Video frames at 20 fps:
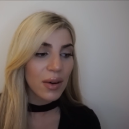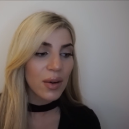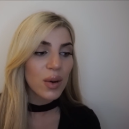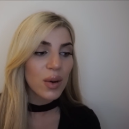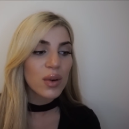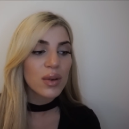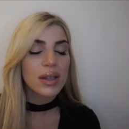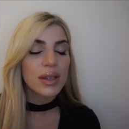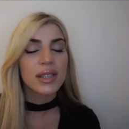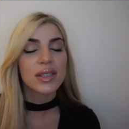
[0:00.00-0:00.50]

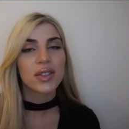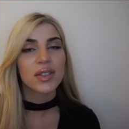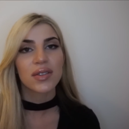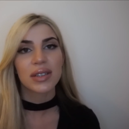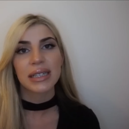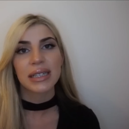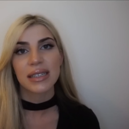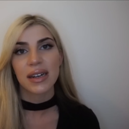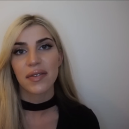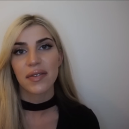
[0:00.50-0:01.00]
all the
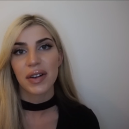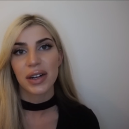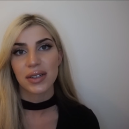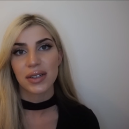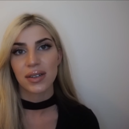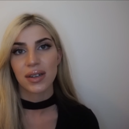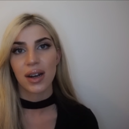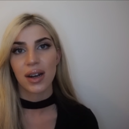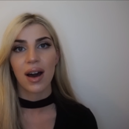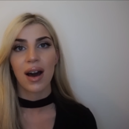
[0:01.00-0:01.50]
stories I've read
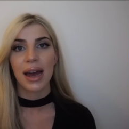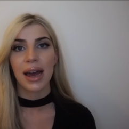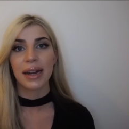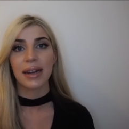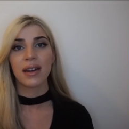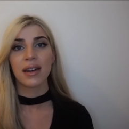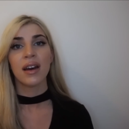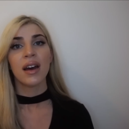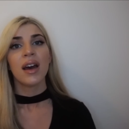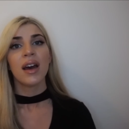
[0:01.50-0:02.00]

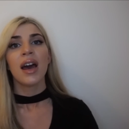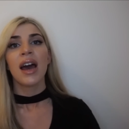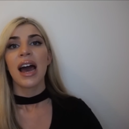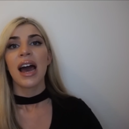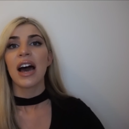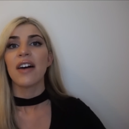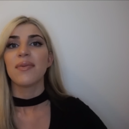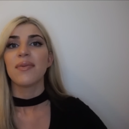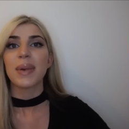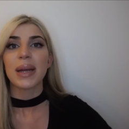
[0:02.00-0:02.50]
online
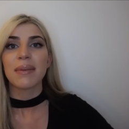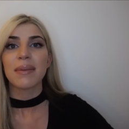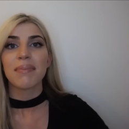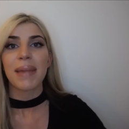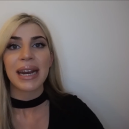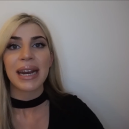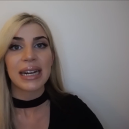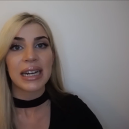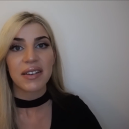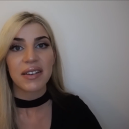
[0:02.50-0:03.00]
have been
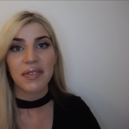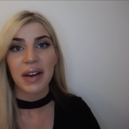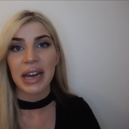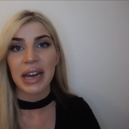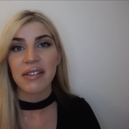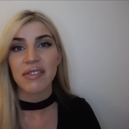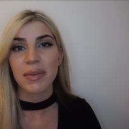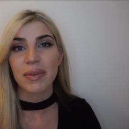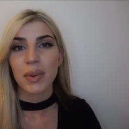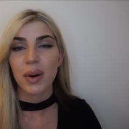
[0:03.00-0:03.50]
mainly
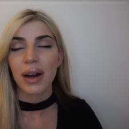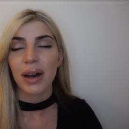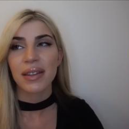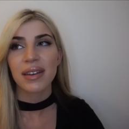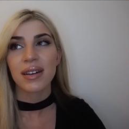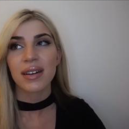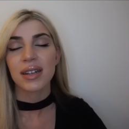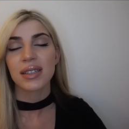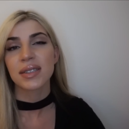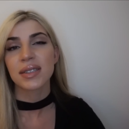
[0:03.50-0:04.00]
favourable. I
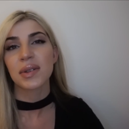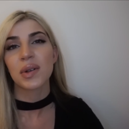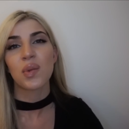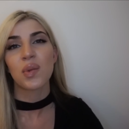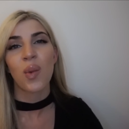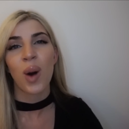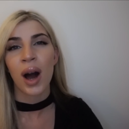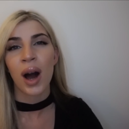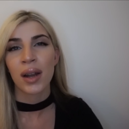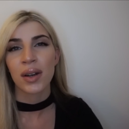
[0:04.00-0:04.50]
think I saw
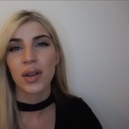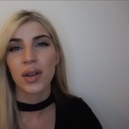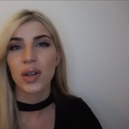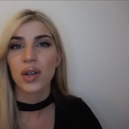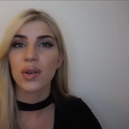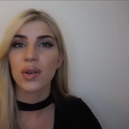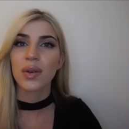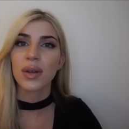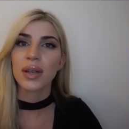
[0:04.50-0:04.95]
one who,